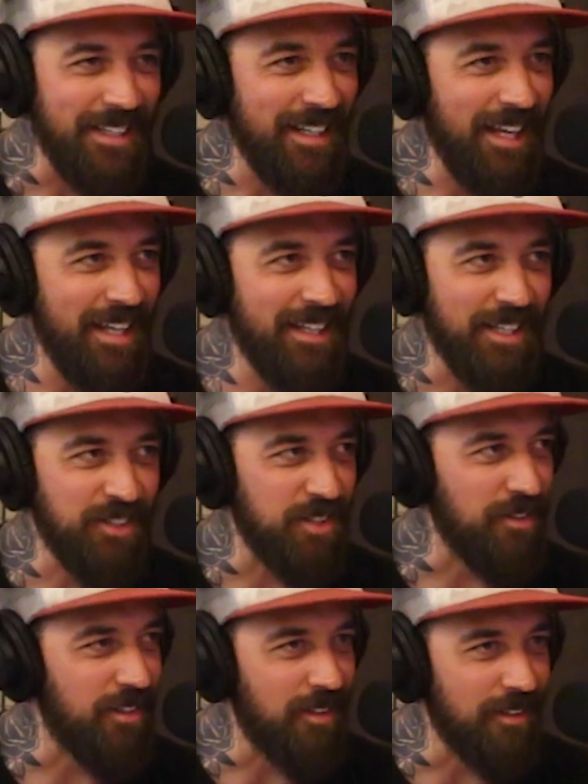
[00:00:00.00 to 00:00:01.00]
I think it had like
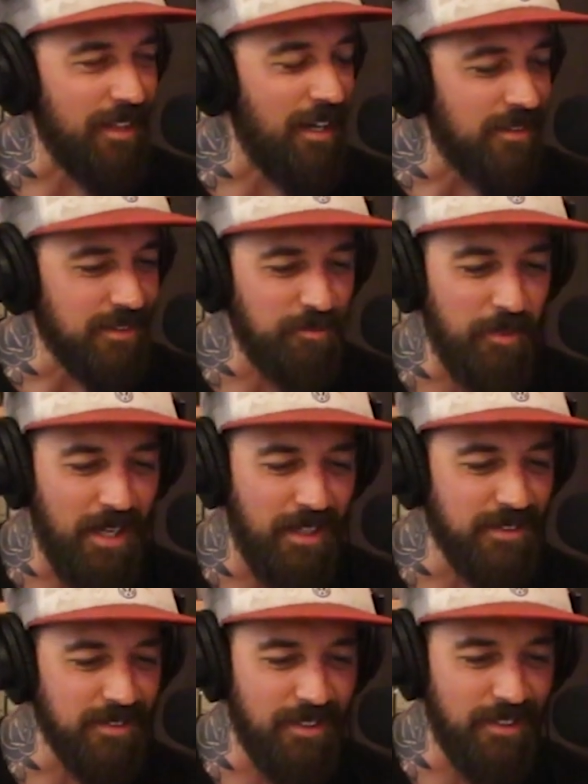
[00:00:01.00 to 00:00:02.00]
200,000
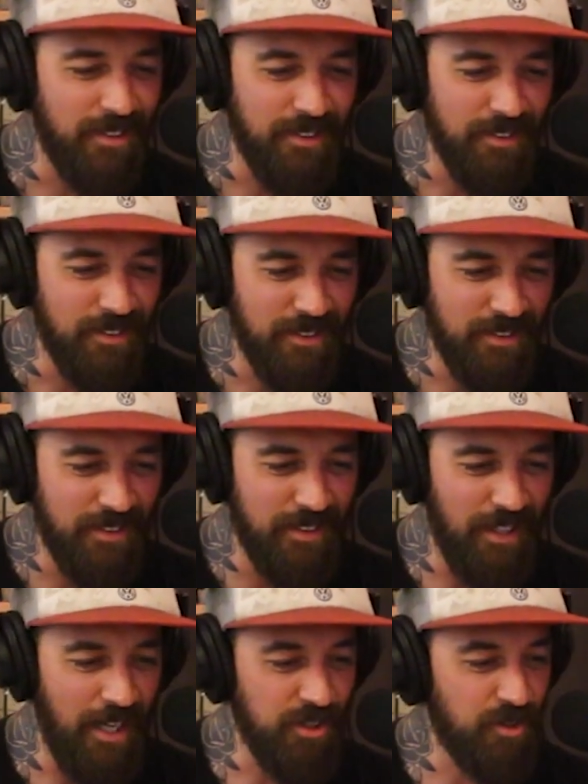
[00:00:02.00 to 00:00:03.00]
miles on it.
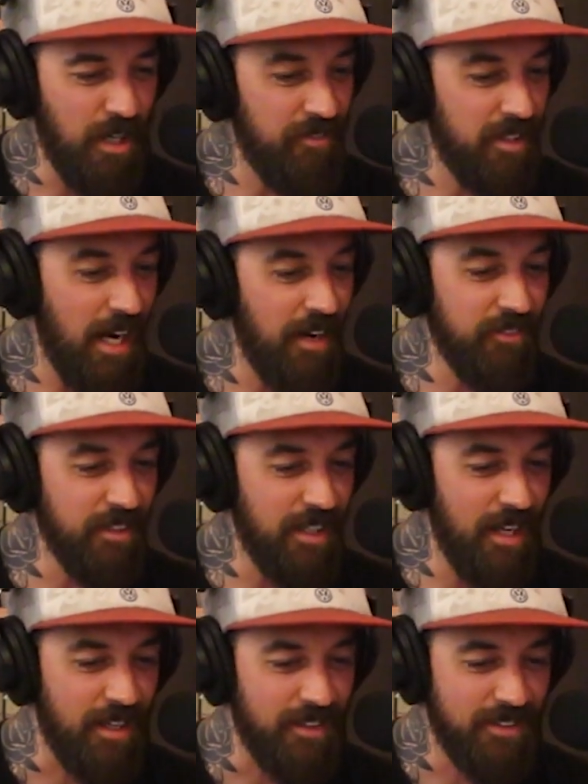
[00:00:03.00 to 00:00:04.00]
I drive it every
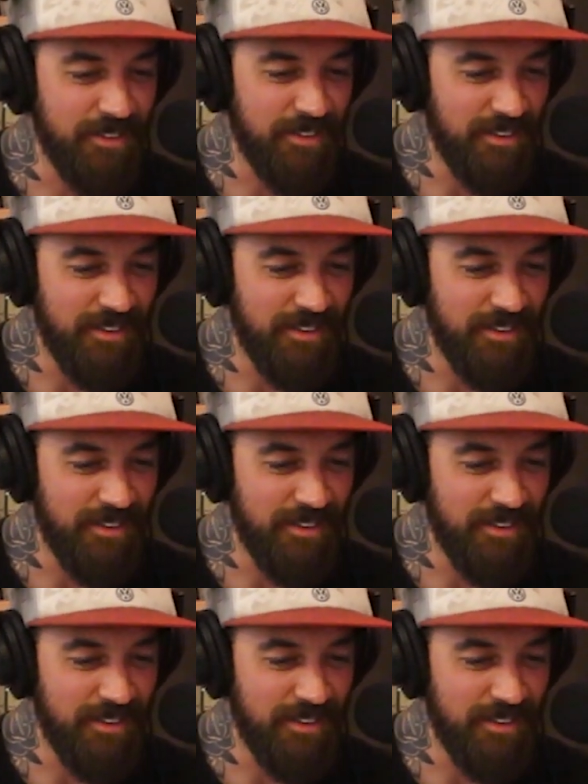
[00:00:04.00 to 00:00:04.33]
day.